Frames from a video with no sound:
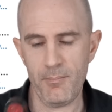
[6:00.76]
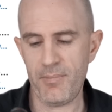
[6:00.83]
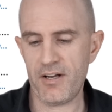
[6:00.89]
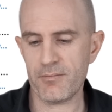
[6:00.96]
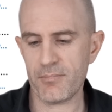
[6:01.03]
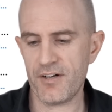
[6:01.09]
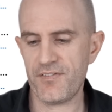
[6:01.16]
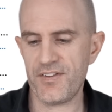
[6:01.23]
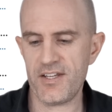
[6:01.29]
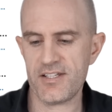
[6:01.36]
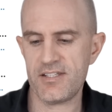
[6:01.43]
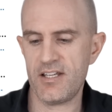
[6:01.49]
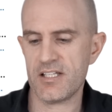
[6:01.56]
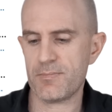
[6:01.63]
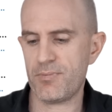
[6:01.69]
Pairing mode for
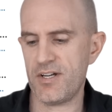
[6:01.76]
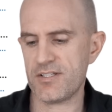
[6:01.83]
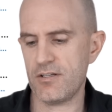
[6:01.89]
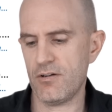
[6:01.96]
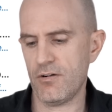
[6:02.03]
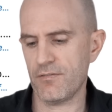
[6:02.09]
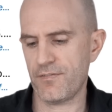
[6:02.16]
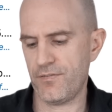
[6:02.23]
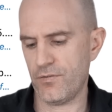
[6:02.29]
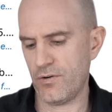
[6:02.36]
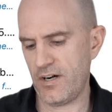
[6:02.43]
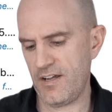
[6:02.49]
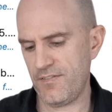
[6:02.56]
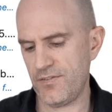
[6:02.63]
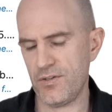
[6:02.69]
these things, press and hold
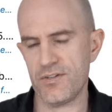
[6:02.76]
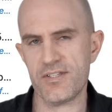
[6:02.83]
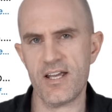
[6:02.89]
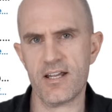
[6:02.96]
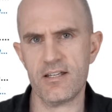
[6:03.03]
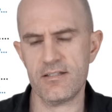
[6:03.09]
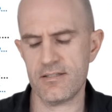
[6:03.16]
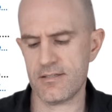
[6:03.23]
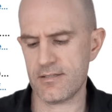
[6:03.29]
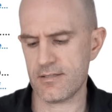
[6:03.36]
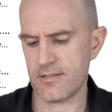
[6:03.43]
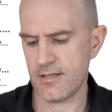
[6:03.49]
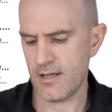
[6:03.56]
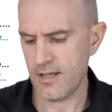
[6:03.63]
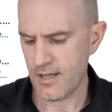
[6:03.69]
for a few
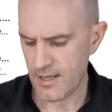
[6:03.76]
seconds,